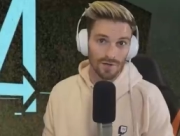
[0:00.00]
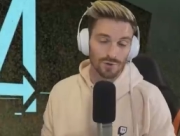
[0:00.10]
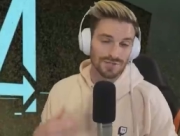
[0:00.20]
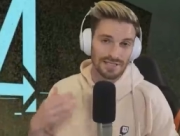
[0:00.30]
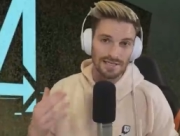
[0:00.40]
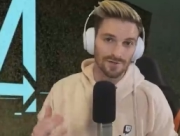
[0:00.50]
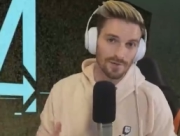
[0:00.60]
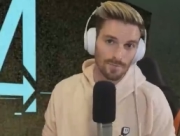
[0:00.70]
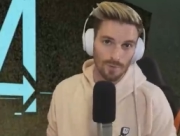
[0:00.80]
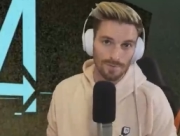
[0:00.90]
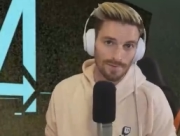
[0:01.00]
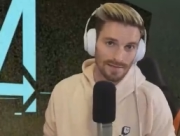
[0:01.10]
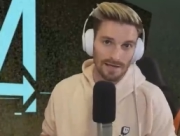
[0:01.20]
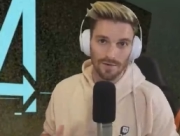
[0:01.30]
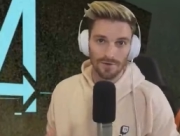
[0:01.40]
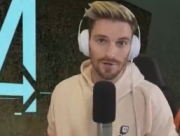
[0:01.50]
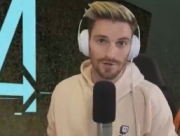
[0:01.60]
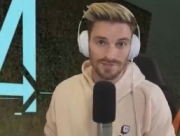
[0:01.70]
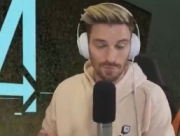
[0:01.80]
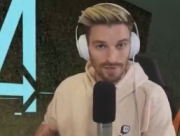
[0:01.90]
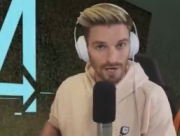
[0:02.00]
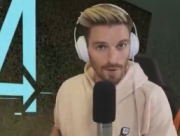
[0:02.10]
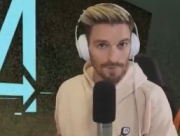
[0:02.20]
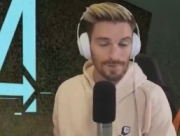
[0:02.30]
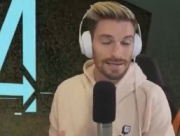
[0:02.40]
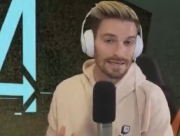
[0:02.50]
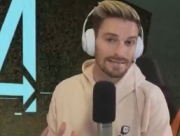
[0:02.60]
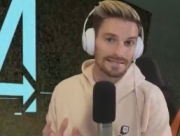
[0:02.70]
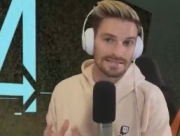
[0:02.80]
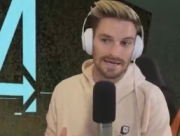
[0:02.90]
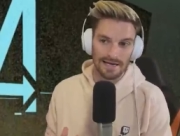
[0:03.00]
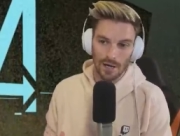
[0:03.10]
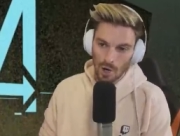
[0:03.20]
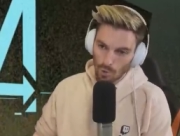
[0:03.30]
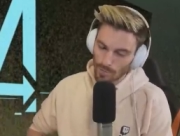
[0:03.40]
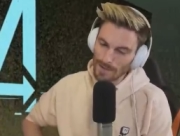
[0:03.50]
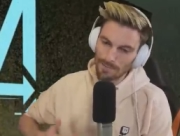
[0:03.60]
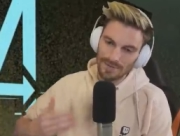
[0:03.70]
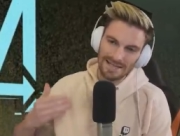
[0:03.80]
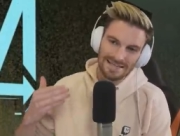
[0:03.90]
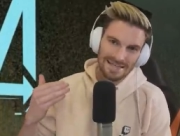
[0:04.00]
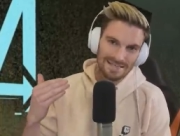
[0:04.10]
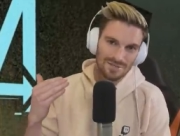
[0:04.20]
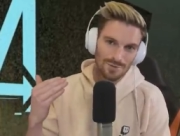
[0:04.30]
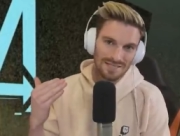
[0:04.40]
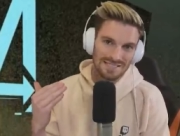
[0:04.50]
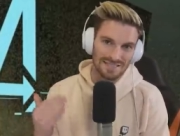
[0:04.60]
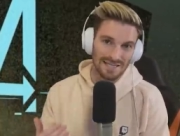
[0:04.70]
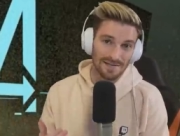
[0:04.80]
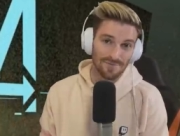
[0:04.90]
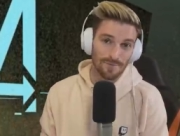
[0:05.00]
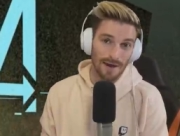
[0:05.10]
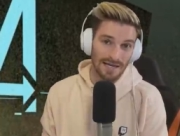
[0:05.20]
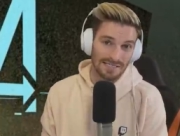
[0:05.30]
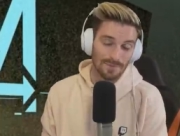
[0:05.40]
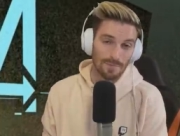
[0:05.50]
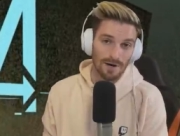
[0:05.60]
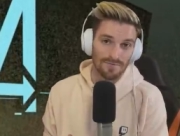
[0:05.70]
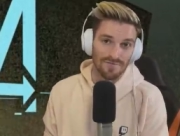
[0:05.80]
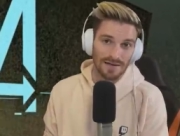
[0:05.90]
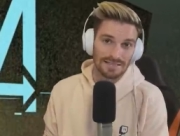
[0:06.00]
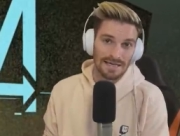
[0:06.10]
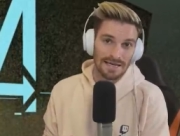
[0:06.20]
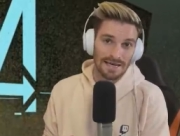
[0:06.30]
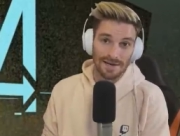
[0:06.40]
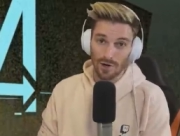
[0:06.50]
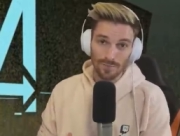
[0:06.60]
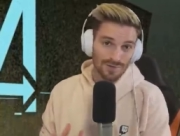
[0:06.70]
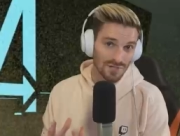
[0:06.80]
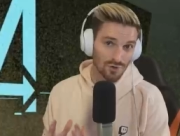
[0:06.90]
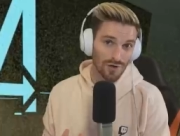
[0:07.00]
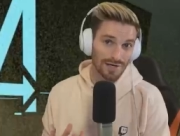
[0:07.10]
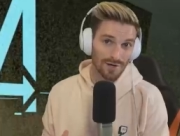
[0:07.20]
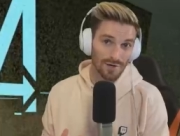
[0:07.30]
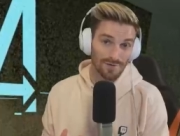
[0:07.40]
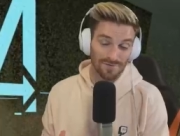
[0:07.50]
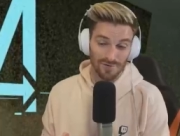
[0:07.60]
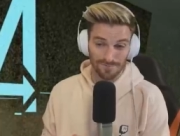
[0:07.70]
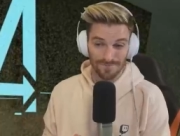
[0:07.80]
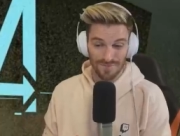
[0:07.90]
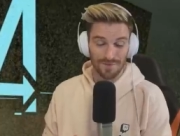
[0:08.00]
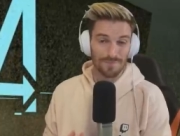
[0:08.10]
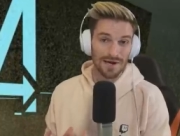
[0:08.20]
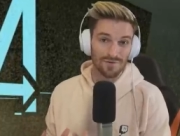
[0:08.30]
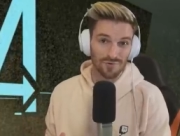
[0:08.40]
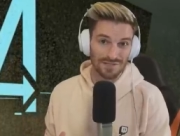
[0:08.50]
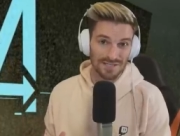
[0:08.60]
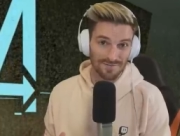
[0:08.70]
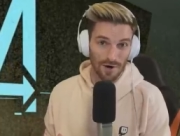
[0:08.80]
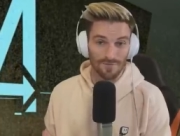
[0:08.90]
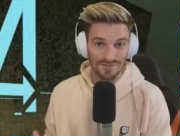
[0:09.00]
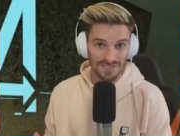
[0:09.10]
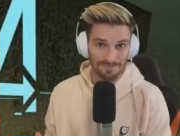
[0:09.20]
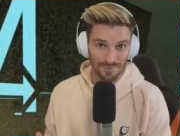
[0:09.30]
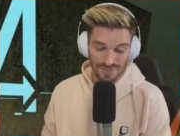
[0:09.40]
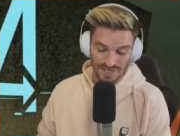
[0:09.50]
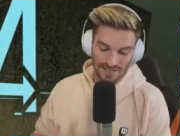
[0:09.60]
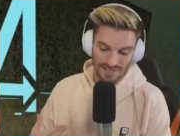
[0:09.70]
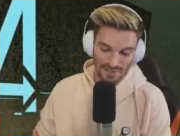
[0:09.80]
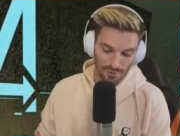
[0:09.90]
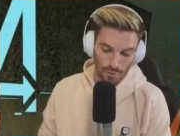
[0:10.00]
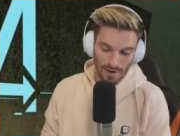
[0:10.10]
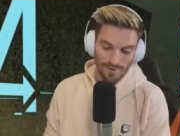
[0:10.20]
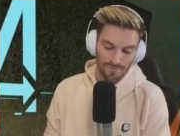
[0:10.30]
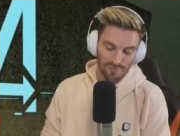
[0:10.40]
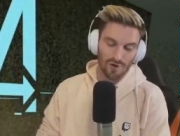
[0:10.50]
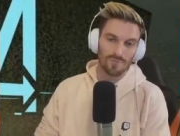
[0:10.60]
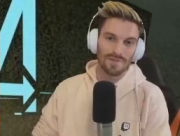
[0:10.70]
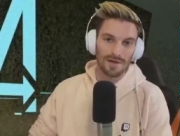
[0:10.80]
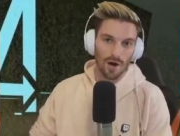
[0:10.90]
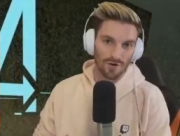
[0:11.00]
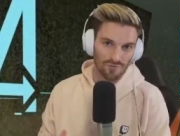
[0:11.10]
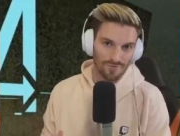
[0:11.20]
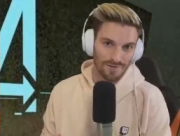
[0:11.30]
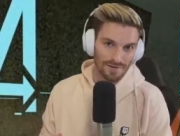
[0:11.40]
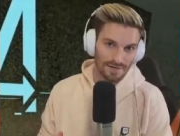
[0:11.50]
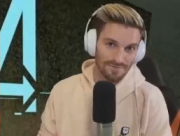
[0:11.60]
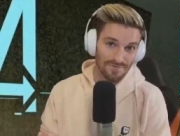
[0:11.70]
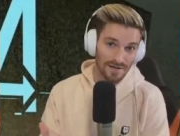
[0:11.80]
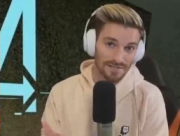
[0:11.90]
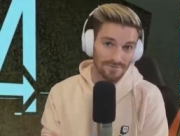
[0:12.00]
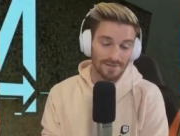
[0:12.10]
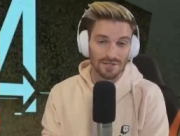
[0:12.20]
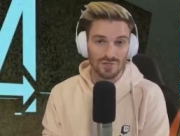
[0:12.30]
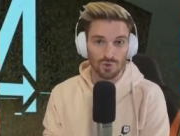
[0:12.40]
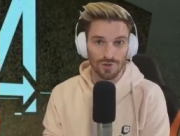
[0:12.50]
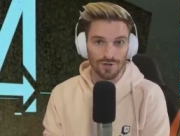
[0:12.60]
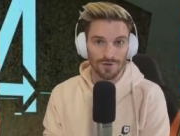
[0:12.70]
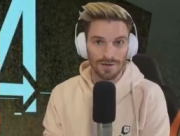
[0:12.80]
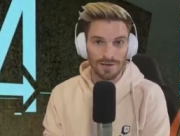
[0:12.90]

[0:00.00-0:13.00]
You'll see here in a moment, but the other cards that we complement in this deck will be played into this lane for maximum effect. And armor is a great card for the main reason of obviously protecting you from the on reveal effect of the destroyer,